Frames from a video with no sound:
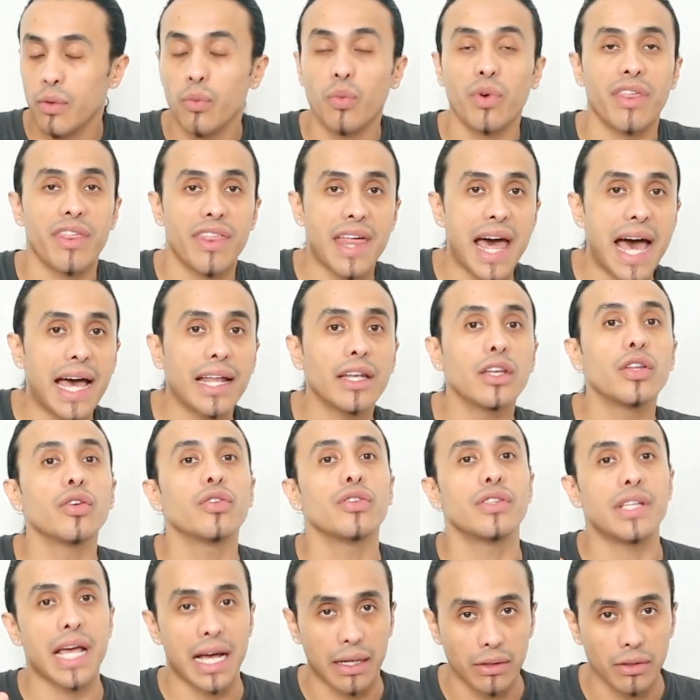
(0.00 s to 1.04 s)
With that,
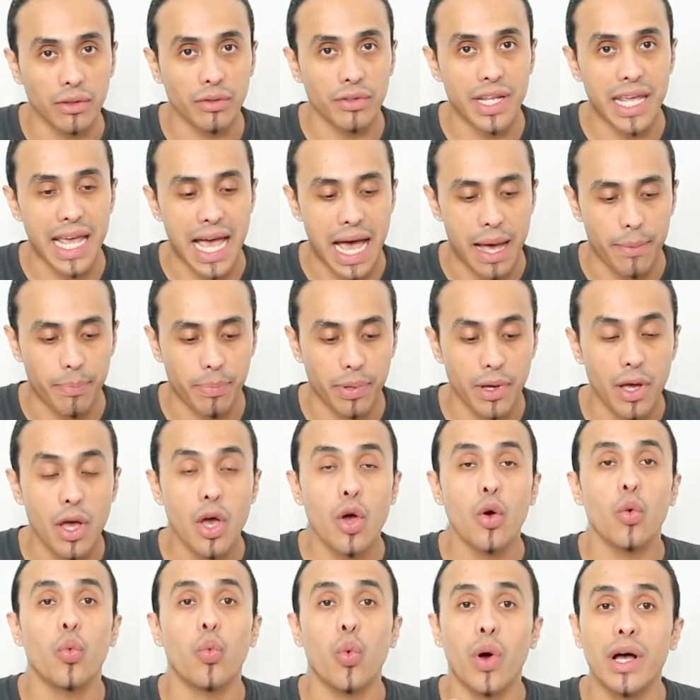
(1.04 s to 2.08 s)
you download the app.
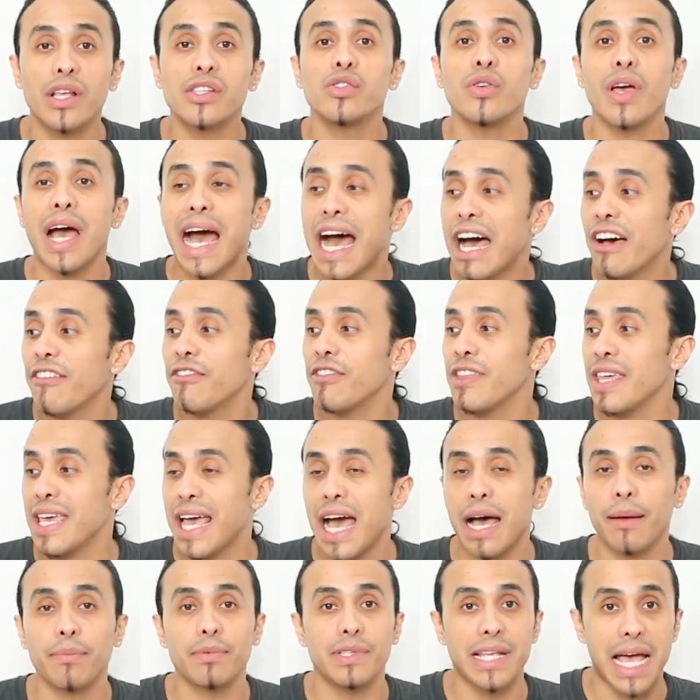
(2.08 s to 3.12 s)
Once you have the
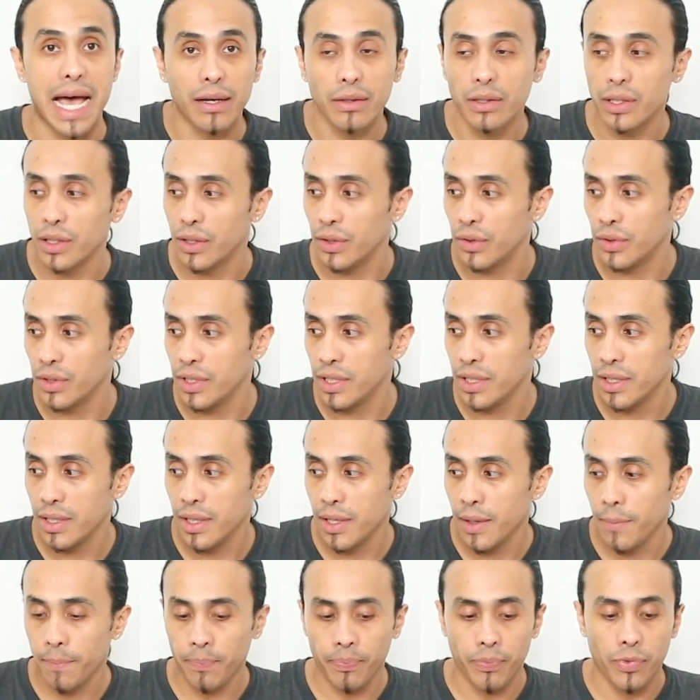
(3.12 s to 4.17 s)
app download,
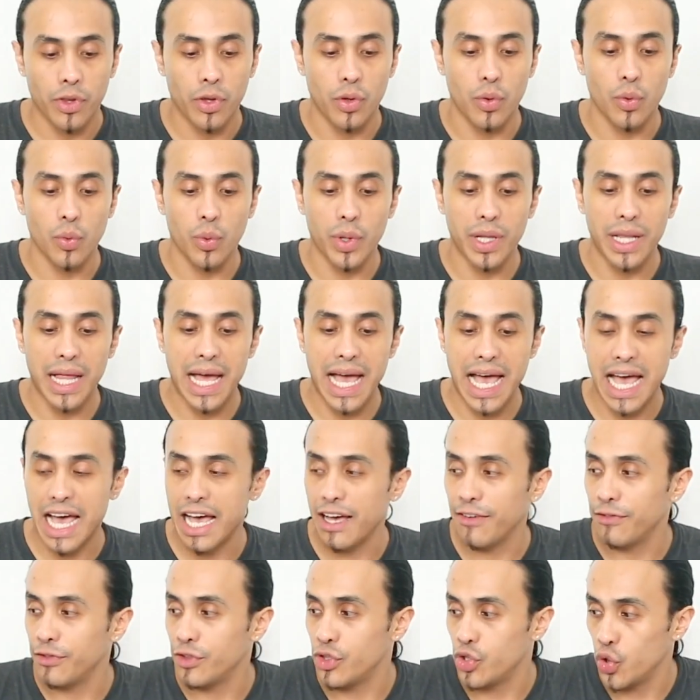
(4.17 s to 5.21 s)
you will
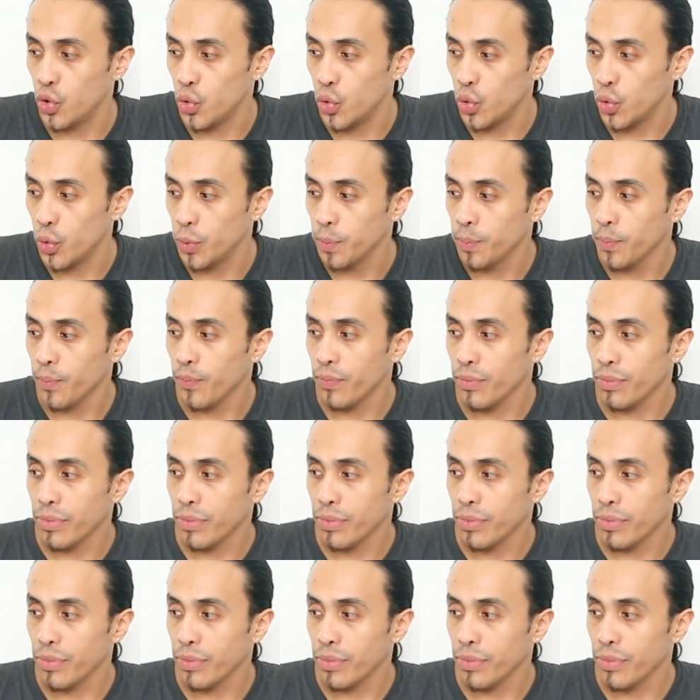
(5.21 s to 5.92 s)
have to